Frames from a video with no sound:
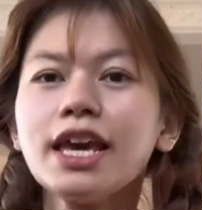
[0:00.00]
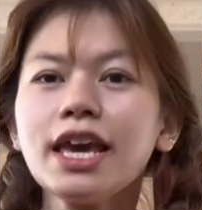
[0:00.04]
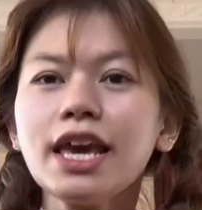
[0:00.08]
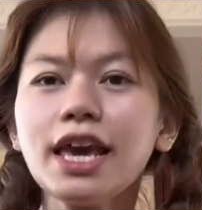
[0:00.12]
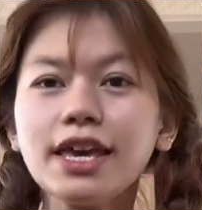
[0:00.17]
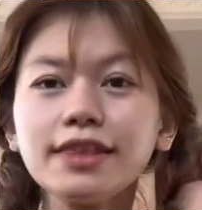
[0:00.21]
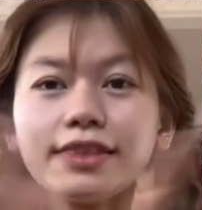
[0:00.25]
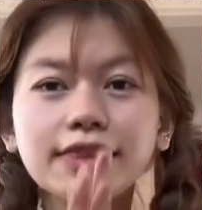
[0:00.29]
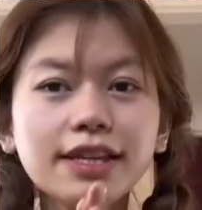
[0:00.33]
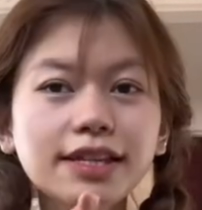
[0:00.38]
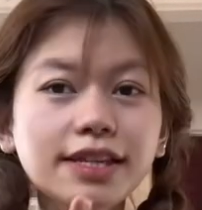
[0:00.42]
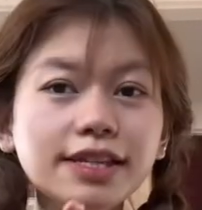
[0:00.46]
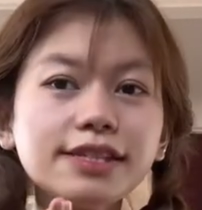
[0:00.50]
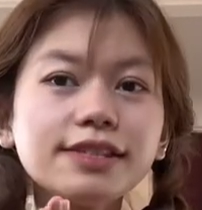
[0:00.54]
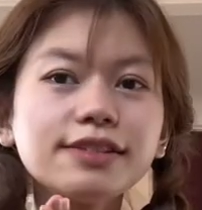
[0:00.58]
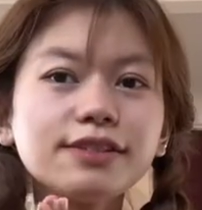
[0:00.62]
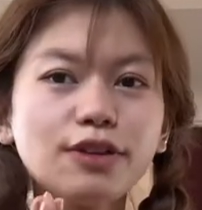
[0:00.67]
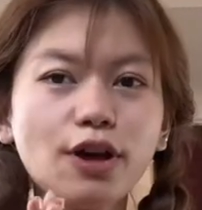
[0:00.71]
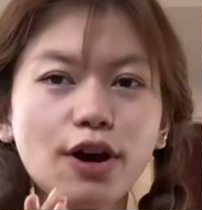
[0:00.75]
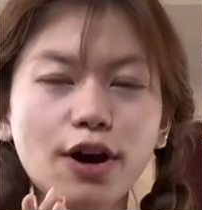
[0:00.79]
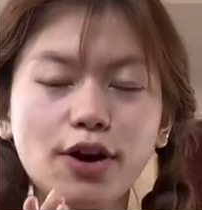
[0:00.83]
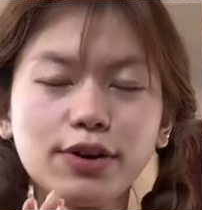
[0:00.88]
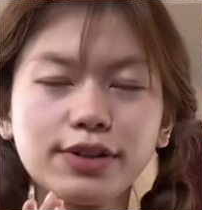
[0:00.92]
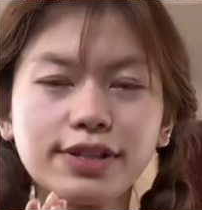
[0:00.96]
It is
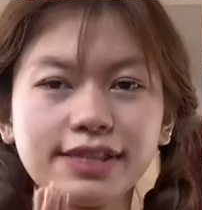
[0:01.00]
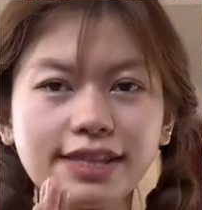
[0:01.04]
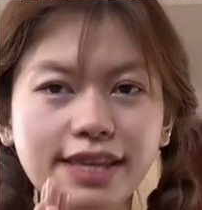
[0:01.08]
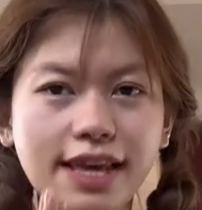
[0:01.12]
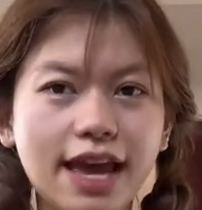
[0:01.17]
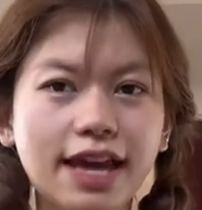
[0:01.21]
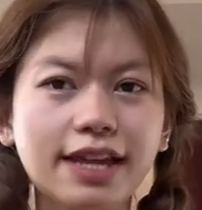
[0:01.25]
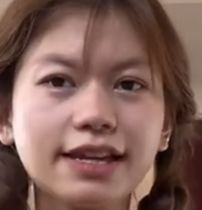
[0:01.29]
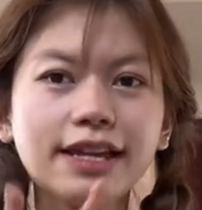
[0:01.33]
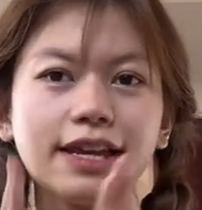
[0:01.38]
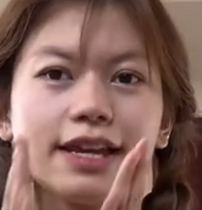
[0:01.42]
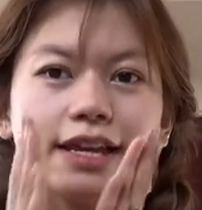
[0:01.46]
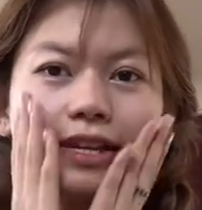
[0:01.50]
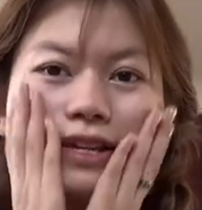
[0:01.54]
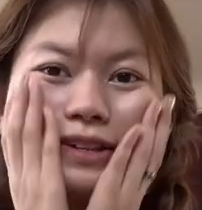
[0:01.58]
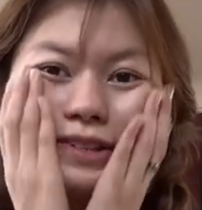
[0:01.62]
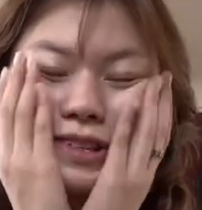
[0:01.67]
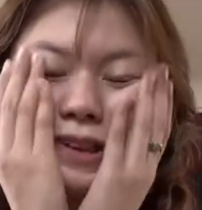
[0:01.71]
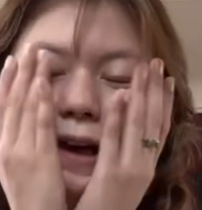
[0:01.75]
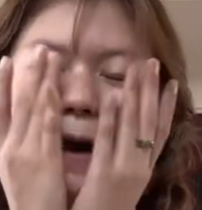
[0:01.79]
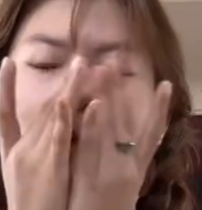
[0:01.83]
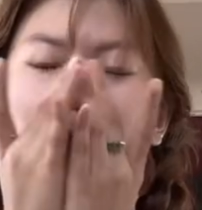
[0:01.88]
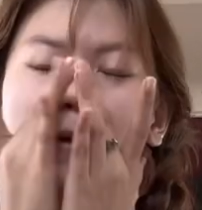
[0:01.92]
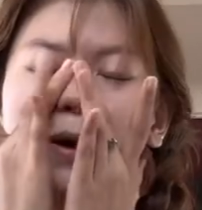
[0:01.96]
not sand, it is
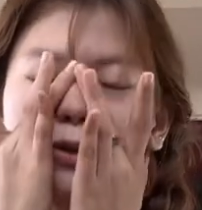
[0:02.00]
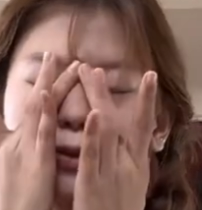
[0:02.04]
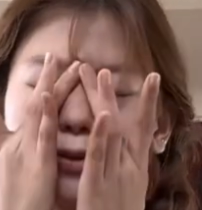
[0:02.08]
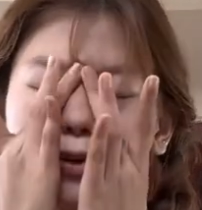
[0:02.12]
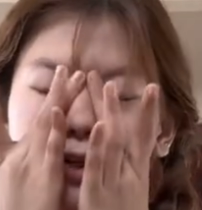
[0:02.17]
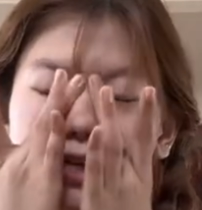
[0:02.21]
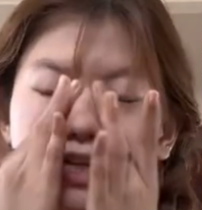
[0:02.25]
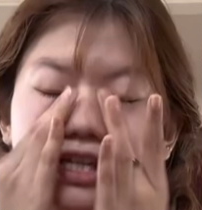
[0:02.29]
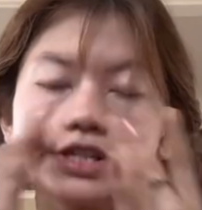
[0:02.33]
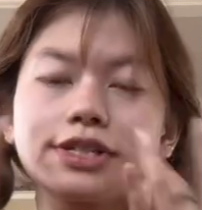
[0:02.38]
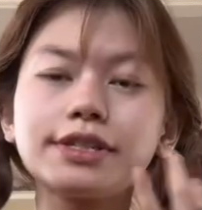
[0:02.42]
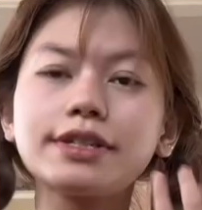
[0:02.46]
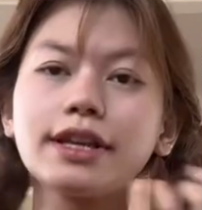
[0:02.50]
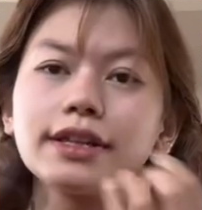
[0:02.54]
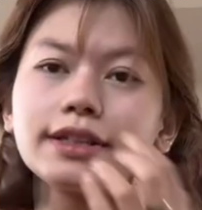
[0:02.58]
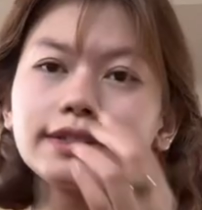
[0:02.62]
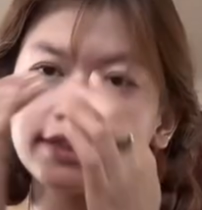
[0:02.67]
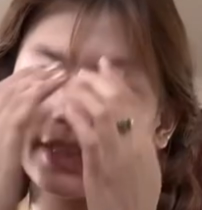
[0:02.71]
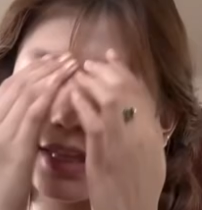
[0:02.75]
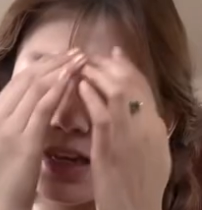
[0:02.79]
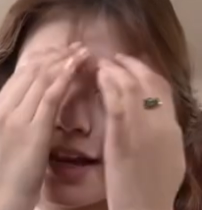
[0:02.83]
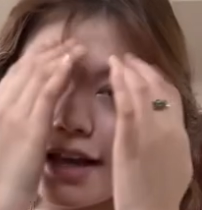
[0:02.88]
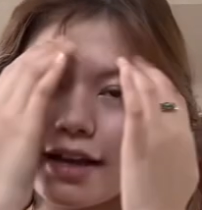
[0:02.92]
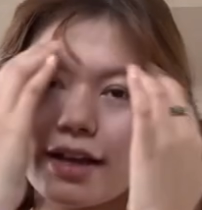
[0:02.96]
our traditional
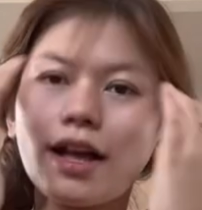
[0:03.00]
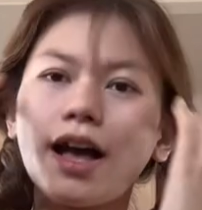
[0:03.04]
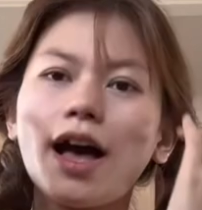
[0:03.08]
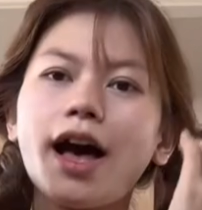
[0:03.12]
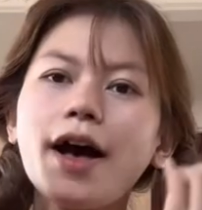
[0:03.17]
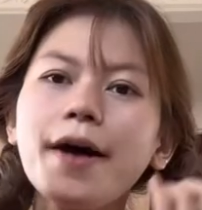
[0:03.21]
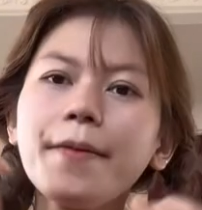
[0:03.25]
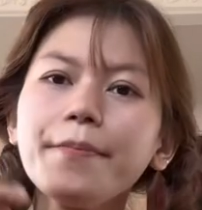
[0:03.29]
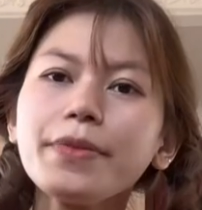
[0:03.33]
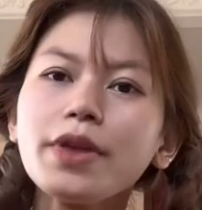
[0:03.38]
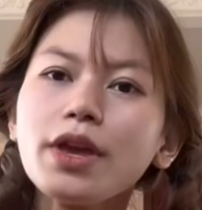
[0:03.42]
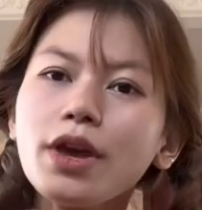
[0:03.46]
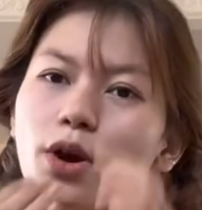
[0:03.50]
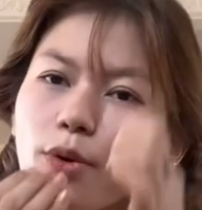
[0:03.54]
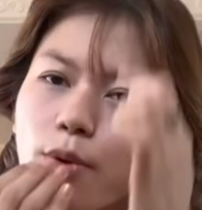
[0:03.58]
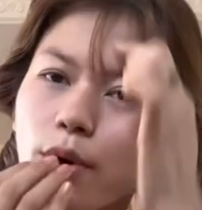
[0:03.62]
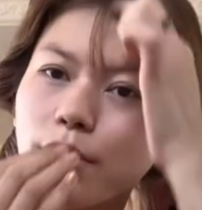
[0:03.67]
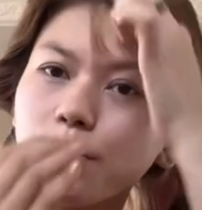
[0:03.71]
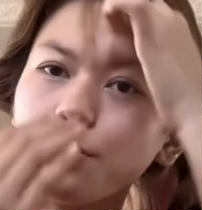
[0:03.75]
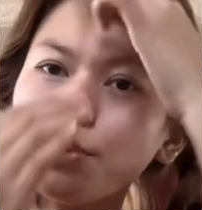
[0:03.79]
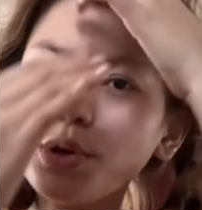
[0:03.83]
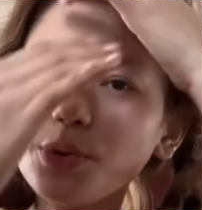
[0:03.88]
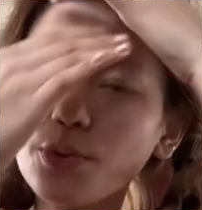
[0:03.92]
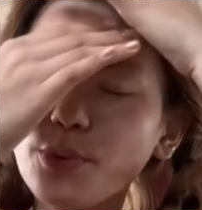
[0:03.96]
Thanakha.
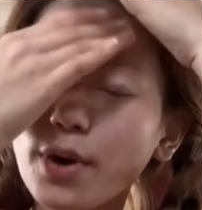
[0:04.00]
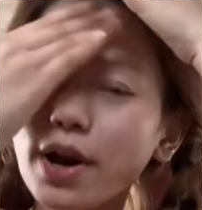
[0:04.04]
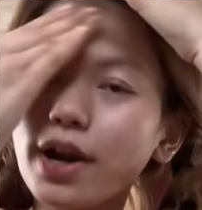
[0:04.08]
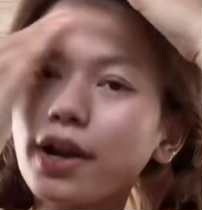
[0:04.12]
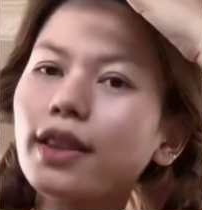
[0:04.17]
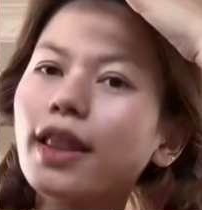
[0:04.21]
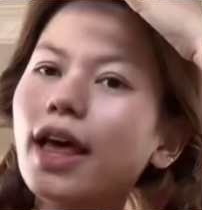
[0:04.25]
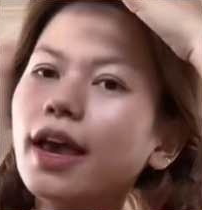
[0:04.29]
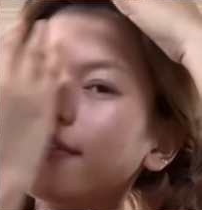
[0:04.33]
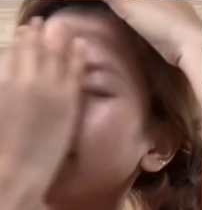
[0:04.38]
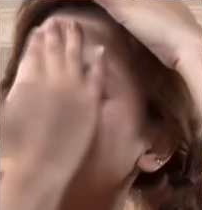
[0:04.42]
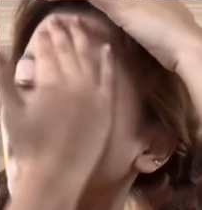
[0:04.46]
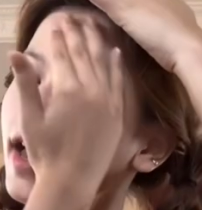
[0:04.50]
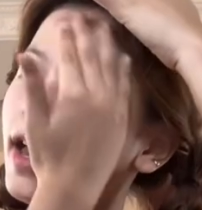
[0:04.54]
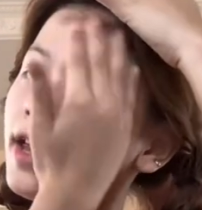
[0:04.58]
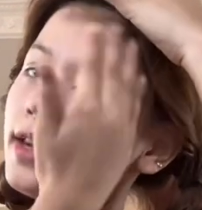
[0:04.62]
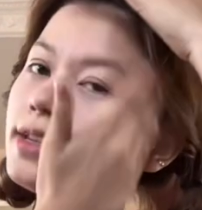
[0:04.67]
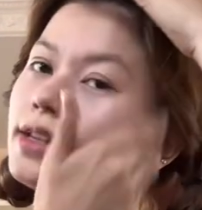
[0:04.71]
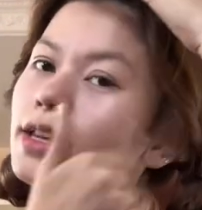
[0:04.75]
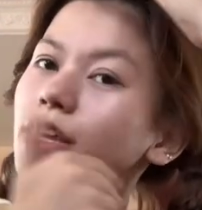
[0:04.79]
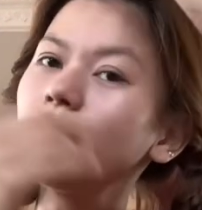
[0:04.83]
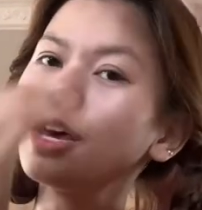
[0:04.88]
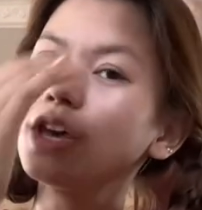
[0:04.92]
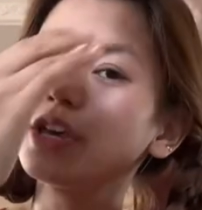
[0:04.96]
When we wear like that,
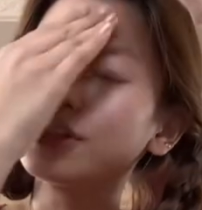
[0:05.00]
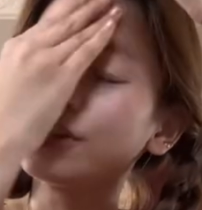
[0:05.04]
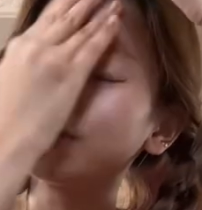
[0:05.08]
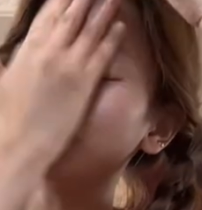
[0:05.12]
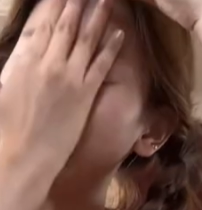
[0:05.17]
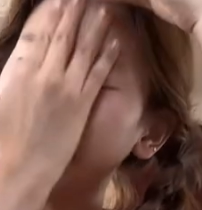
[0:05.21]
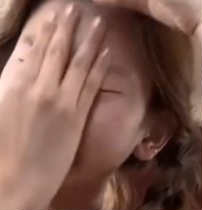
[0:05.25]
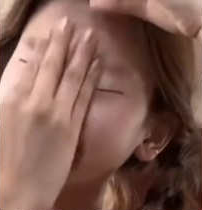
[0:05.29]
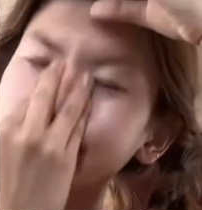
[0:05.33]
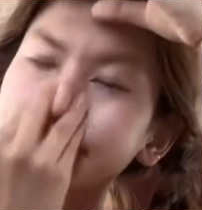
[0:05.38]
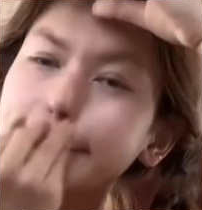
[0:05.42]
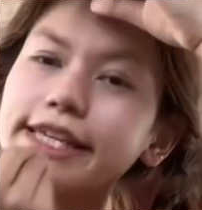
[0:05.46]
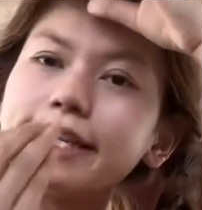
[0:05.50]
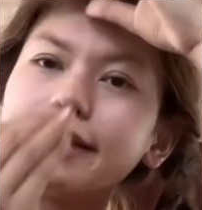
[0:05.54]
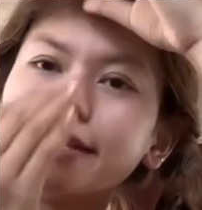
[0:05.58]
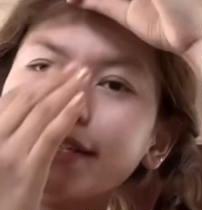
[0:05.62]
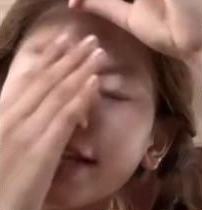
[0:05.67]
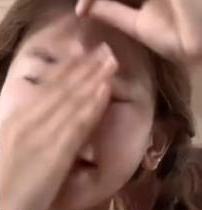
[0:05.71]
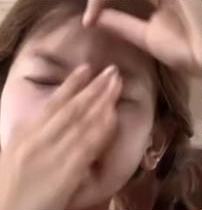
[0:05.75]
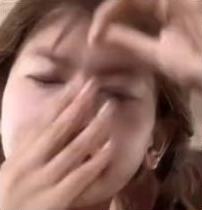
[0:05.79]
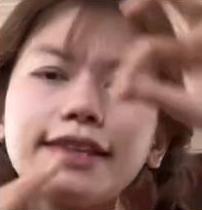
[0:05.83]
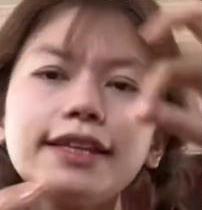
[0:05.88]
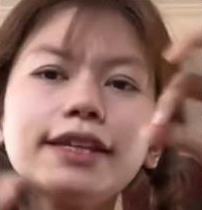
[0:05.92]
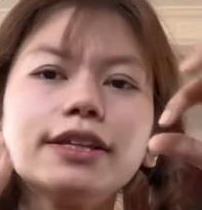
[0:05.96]
you will see
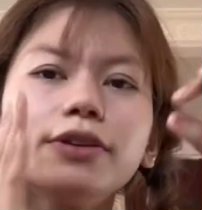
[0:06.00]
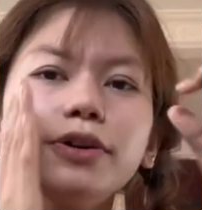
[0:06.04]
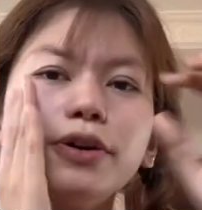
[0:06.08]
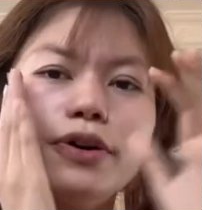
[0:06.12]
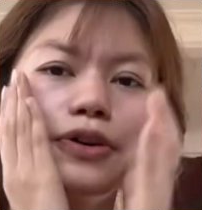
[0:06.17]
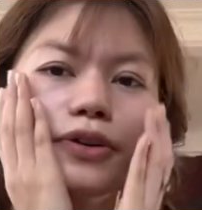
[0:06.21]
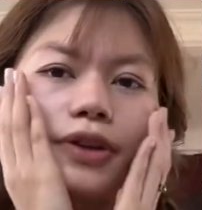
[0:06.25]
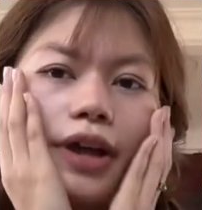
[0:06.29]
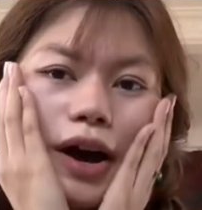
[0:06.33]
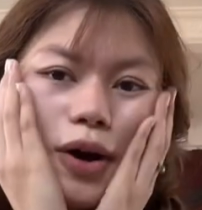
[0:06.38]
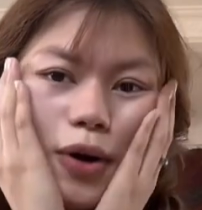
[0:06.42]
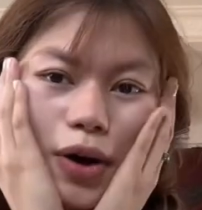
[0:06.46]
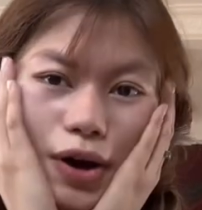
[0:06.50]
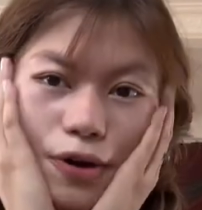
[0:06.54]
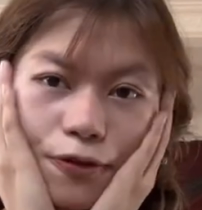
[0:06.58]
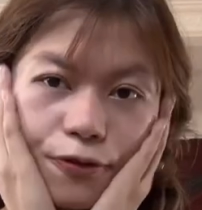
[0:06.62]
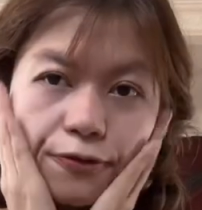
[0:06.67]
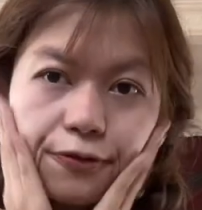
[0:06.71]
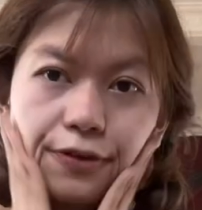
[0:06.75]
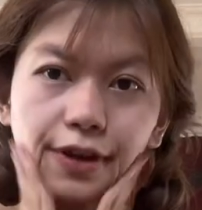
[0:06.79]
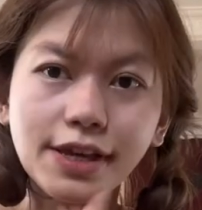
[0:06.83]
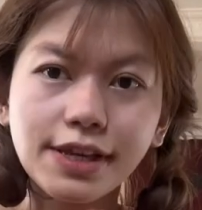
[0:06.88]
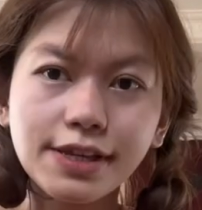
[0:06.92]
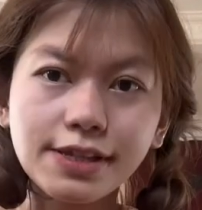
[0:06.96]
nothing on our
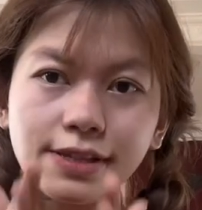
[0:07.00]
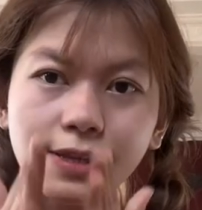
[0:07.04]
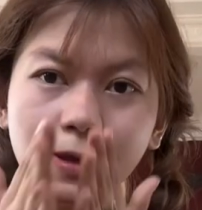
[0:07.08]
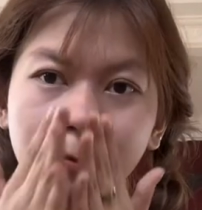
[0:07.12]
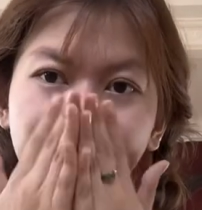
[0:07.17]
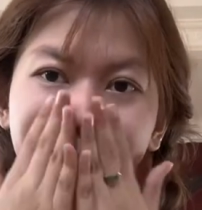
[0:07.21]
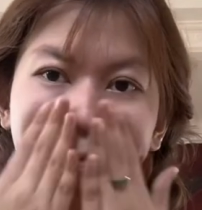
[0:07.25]
face.